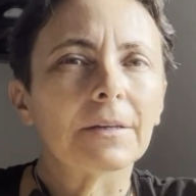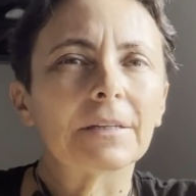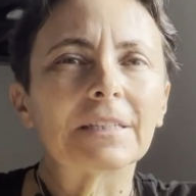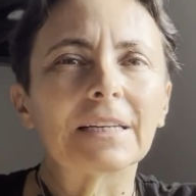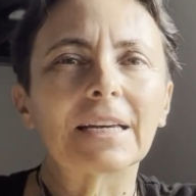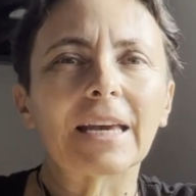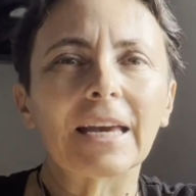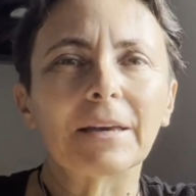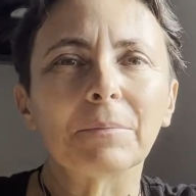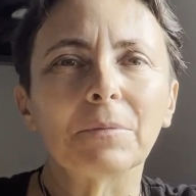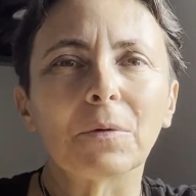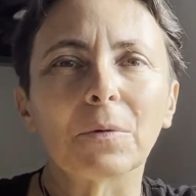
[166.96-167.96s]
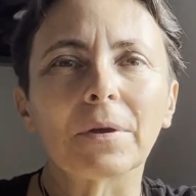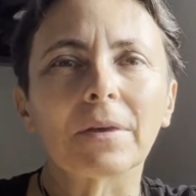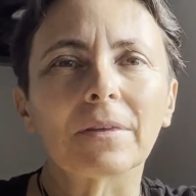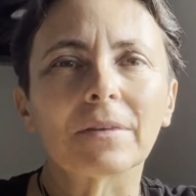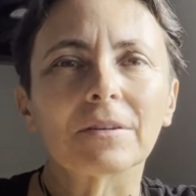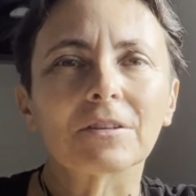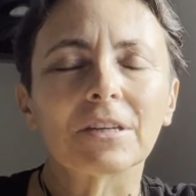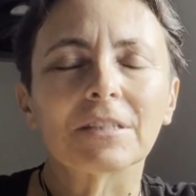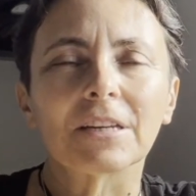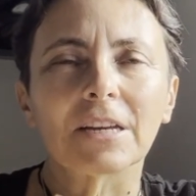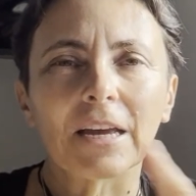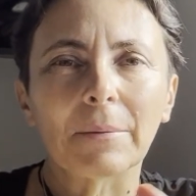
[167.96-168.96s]
She came
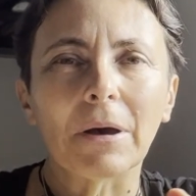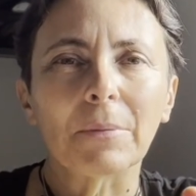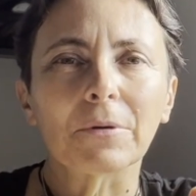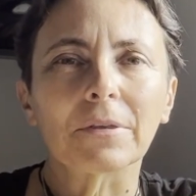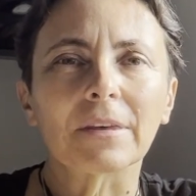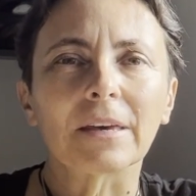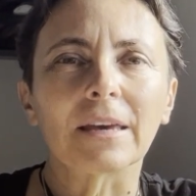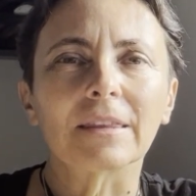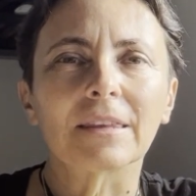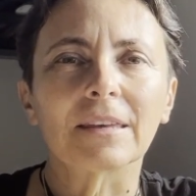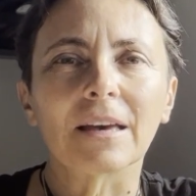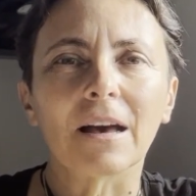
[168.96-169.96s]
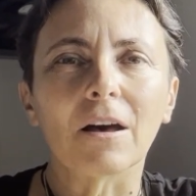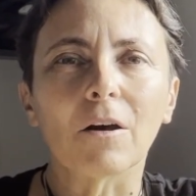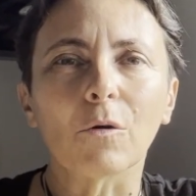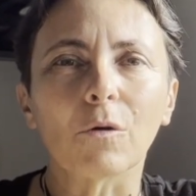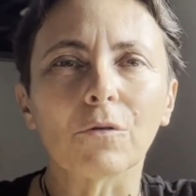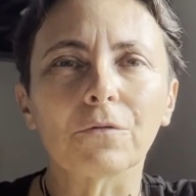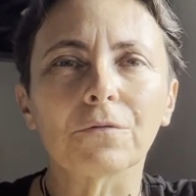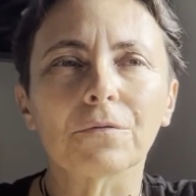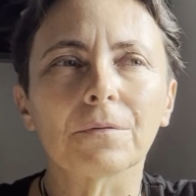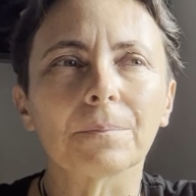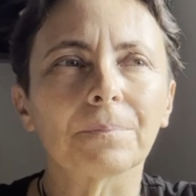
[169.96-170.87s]
up with the idea of